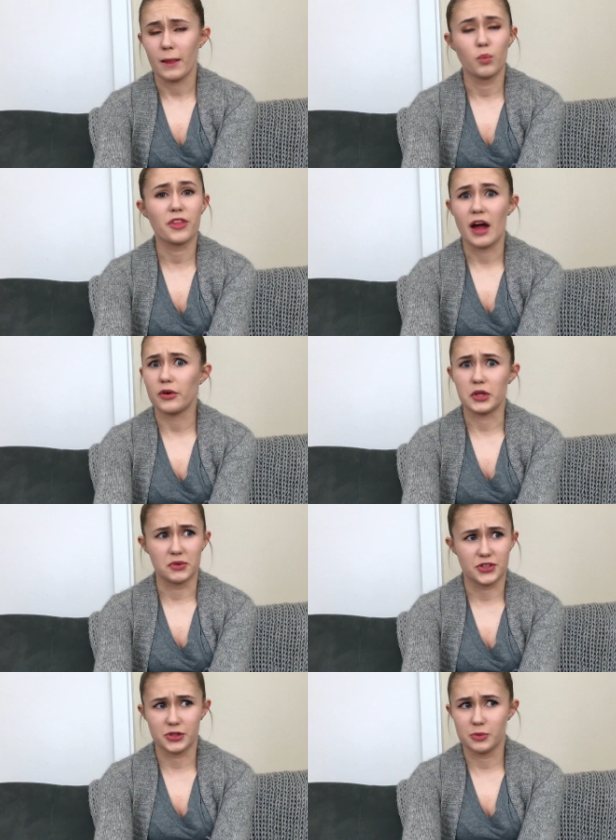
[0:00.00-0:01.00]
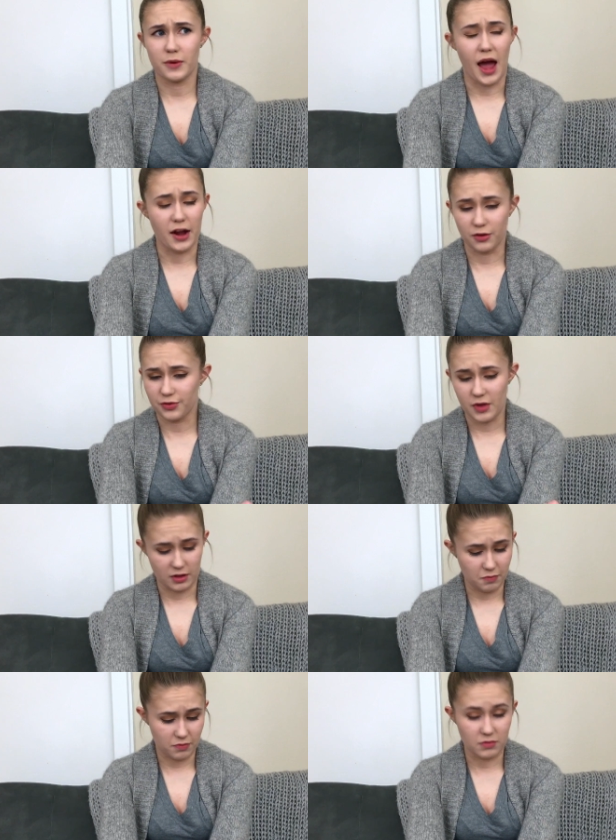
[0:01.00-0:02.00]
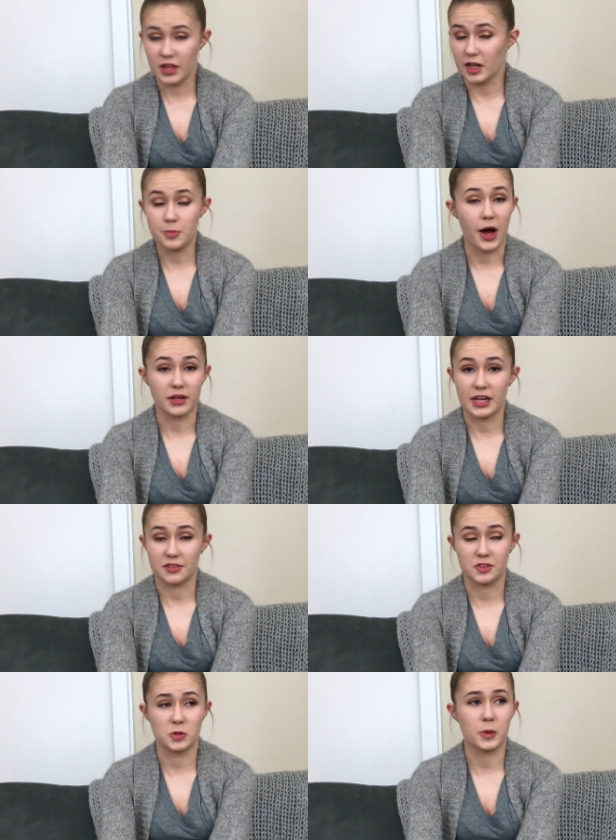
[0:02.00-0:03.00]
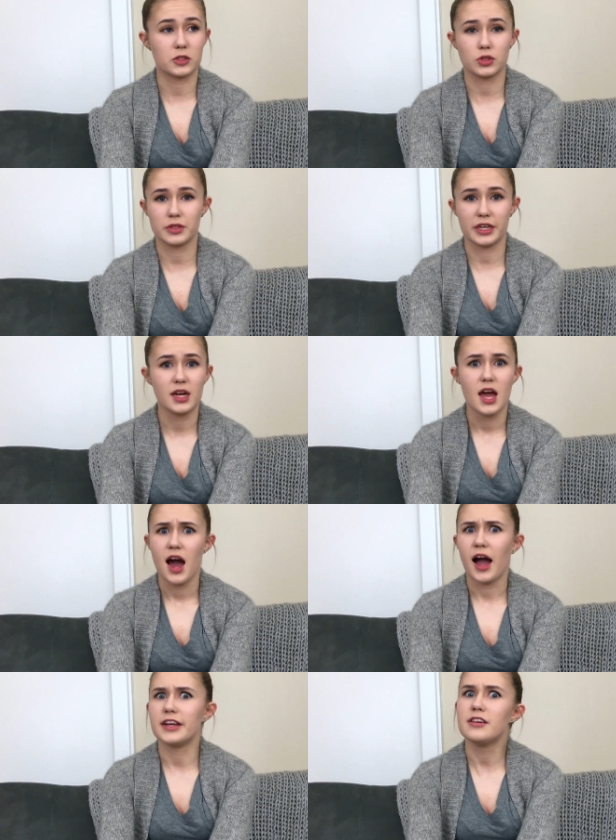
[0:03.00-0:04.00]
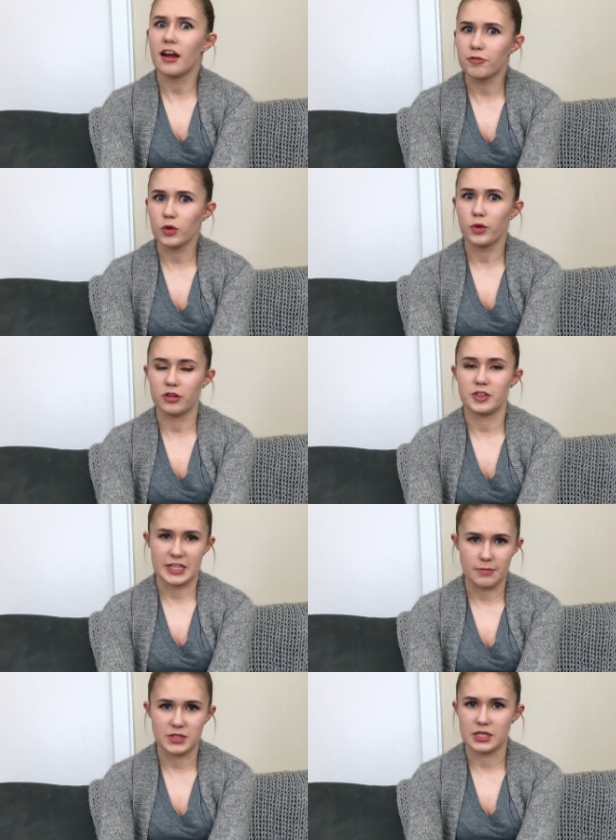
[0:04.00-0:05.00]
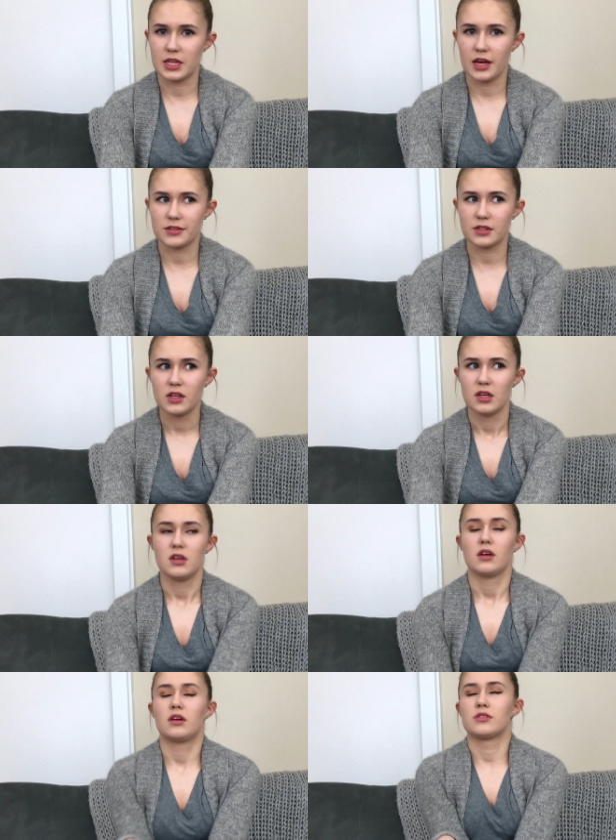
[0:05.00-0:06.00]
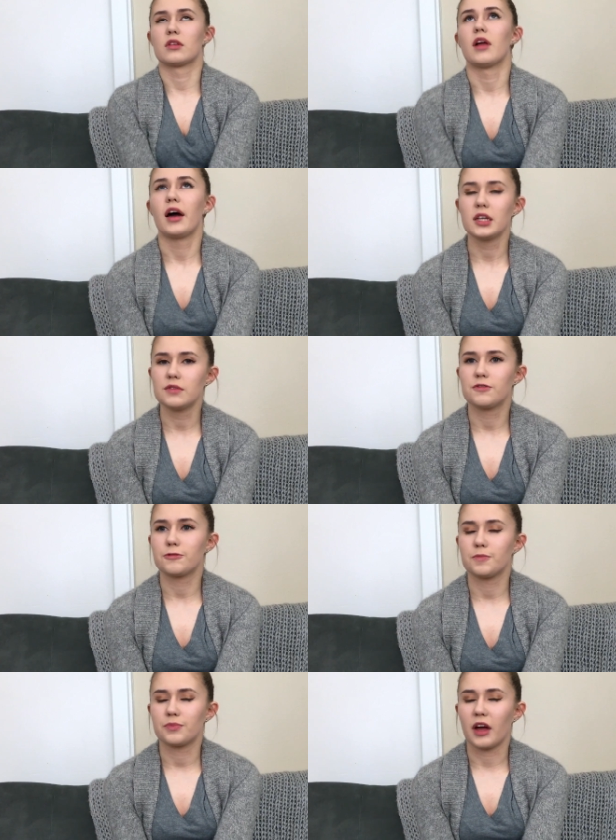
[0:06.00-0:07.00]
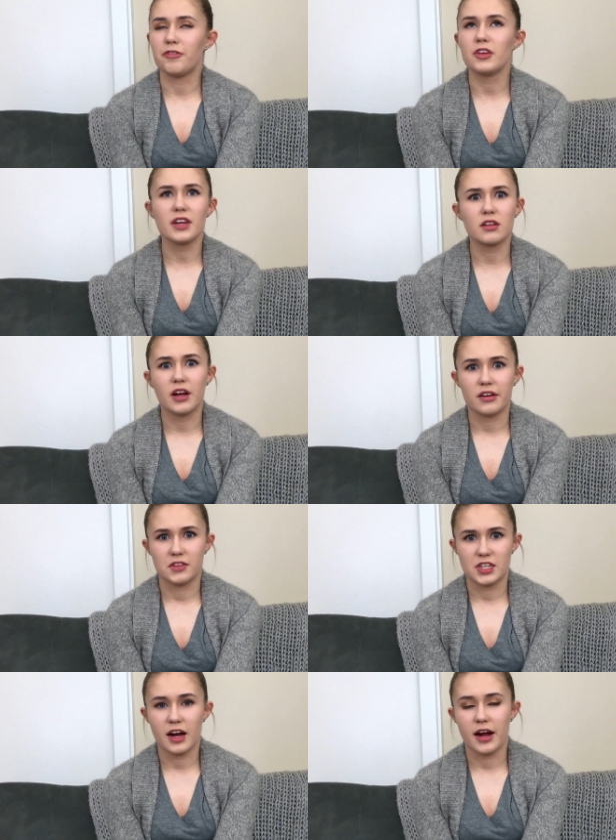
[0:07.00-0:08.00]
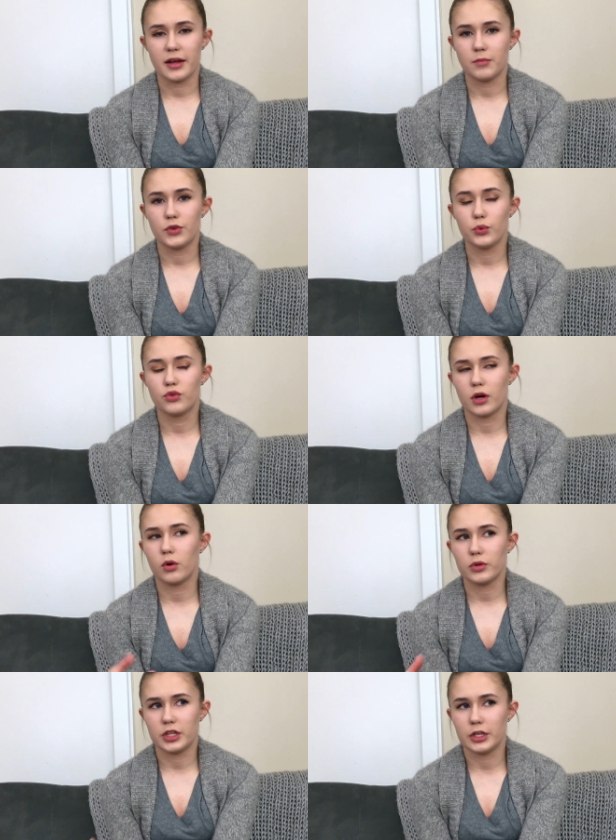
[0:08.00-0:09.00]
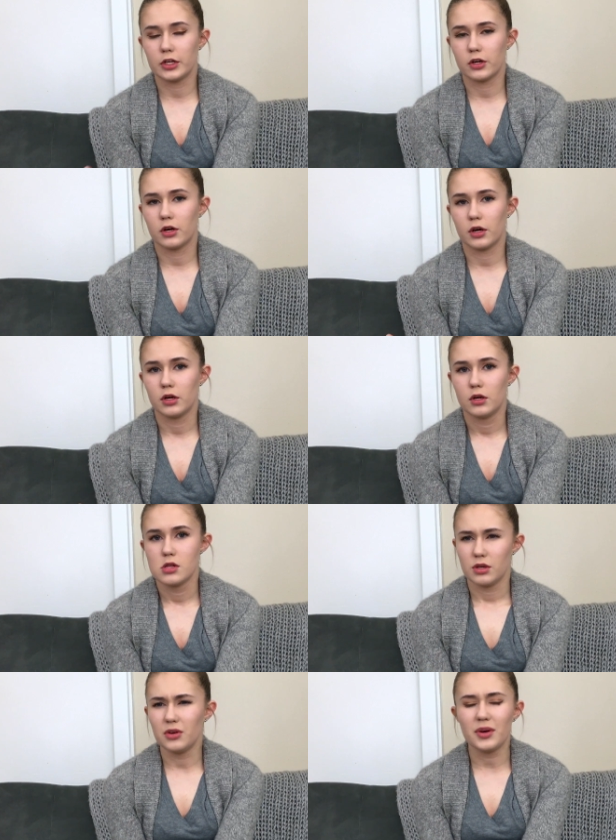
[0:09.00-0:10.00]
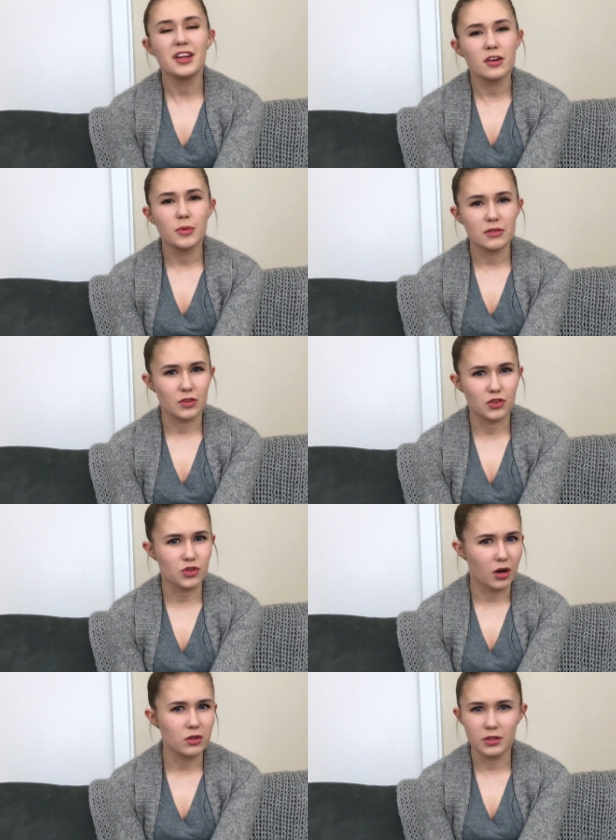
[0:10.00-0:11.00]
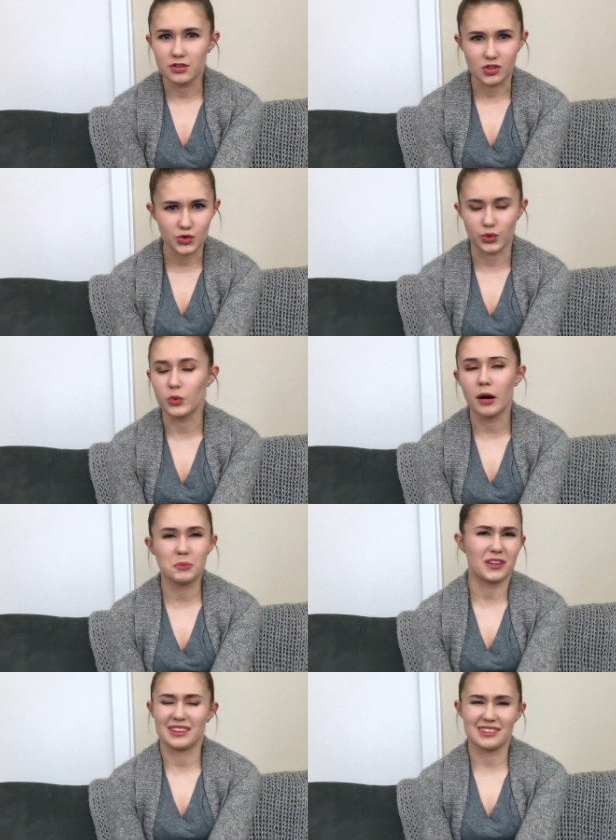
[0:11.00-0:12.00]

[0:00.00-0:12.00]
without YouTube, and knitting podcasts especially, I never would have attempted this. Because I feel like a lot of the time you don't hear about the struggle and the screw-ups. Like,